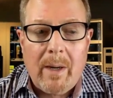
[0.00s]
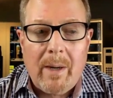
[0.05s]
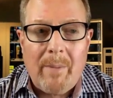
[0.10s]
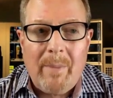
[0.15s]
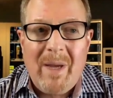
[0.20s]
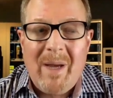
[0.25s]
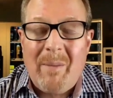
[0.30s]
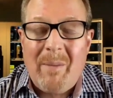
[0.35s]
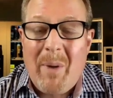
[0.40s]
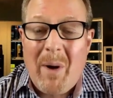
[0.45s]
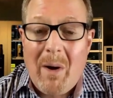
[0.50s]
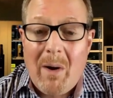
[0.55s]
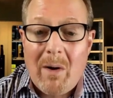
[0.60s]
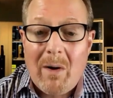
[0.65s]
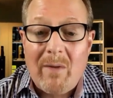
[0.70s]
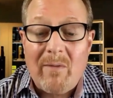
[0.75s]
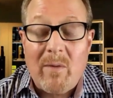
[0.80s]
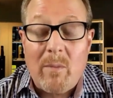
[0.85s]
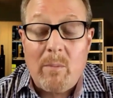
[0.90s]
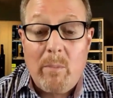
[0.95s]
be a part
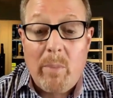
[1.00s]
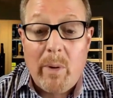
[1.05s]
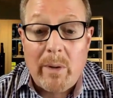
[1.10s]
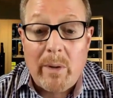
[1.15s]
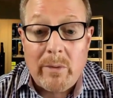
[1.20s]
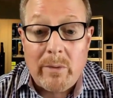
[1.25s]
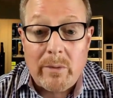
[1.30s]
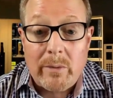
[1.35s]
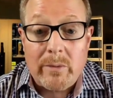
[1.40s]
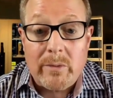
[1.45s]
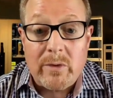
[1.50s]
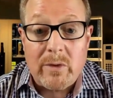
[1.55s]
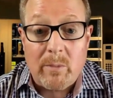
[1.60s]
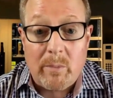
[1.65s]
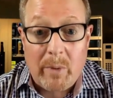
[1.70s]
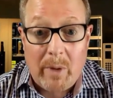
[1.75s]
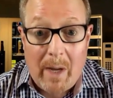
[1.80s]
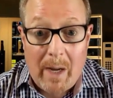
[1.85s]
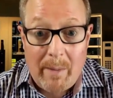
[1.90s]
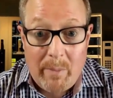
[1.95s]
of a bundled
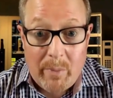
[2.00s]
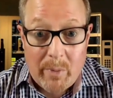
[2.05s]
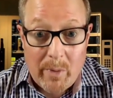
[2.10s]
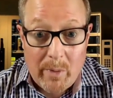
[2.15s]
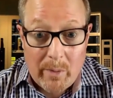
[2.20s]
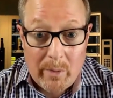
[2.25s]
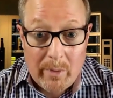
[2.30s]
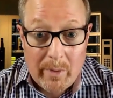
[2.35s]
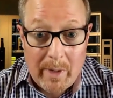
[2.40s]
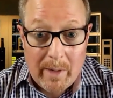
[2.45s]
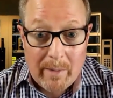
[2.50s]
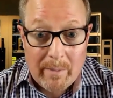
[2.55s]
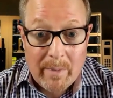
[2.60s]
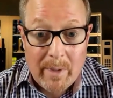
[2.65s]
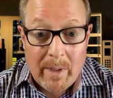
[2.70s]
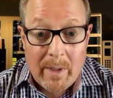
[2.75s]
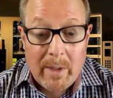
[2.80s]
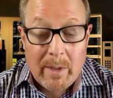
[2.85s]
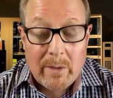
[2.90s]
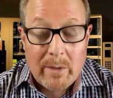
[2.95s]
supply program.
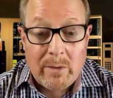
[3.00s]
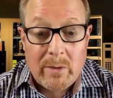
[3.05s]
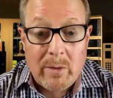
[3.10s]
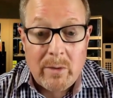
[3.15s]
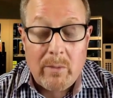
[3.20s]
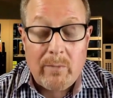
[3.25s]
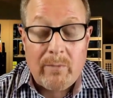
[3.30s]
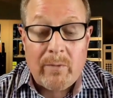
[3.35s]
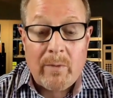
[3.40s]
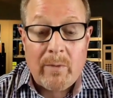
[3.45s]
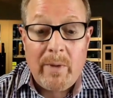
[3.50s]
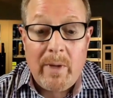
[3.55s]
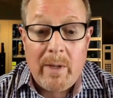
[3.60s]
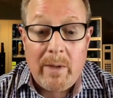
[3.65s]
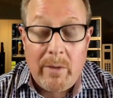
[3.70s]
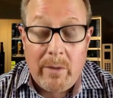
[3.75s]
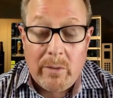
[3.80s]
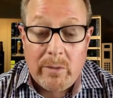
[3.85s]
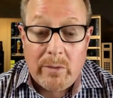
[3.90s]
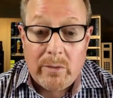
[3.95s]
So from the
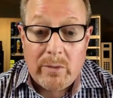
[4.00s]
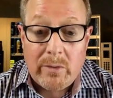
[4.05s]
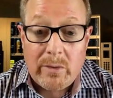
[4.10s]
end user